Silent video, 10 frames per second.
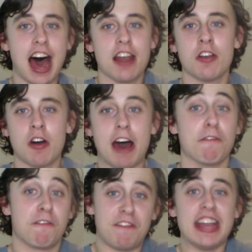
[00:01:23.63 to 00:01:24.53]
I don't know
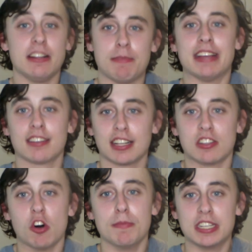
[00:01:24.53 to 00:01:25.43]
how fate
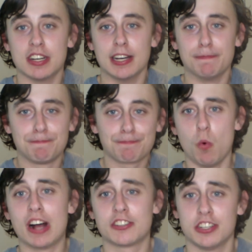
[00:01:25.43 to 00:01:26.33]
basically told me to
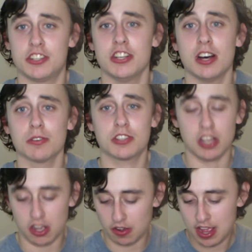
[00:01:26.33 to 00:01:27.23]
watch this show.
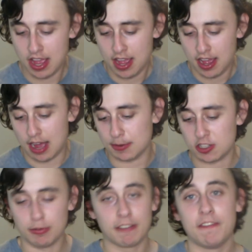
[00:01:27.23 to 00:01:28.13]
So I'm
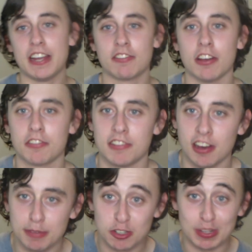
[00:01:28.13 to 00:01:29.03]
assuming Fate's also
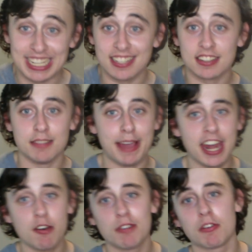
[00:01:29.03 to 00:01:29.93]
telling me to eat this
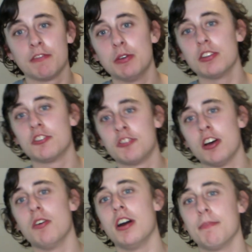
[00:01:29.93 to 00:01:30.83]
tomato and review this
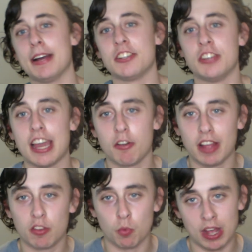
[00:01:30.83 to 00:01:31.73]
show on my
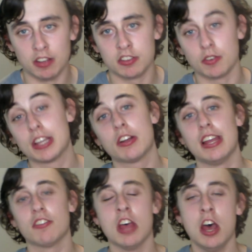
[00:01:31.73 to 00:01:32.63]
channel as well. So here
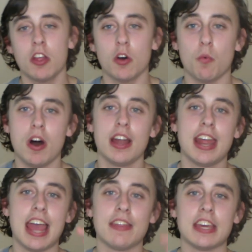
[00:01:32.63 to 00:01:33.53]
is the
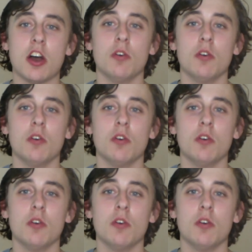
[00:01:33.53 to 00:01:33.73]
one and the